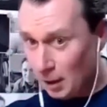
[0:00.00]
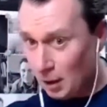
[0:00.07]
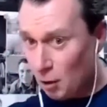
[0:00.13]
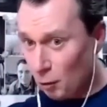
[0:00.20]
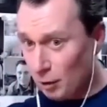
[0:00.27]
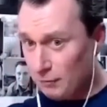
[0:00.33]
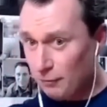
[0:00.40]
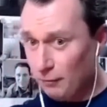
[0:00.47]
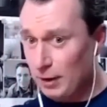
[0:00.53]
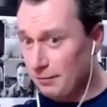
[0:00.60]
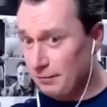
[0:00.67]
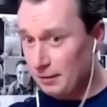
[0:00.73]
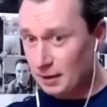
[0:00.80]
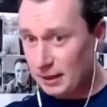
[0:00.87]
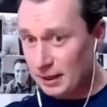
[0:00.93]
When free
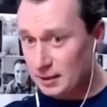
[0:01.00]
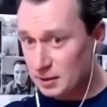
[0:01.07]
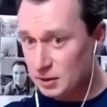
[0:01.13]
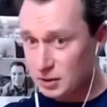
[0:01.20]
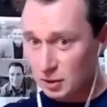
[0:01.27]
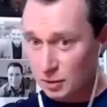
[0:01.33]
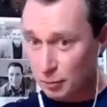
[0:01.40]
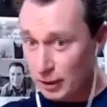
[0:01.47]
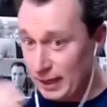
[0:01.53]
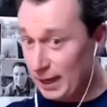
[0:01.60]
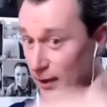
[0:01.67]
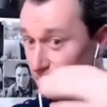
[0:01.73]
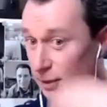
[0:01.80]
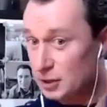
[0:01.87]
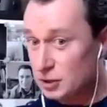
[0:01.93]
affiliates start bringing a
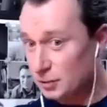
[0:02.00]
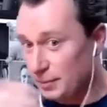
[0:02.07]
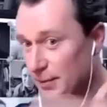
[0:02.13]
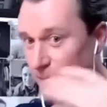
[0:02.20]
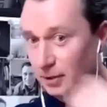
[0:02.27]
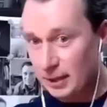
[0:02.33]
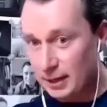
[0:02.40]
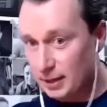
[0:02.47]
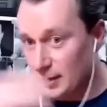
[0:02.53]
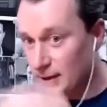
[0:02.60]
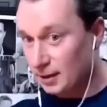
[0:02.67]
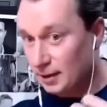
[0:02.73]
bunch of people in,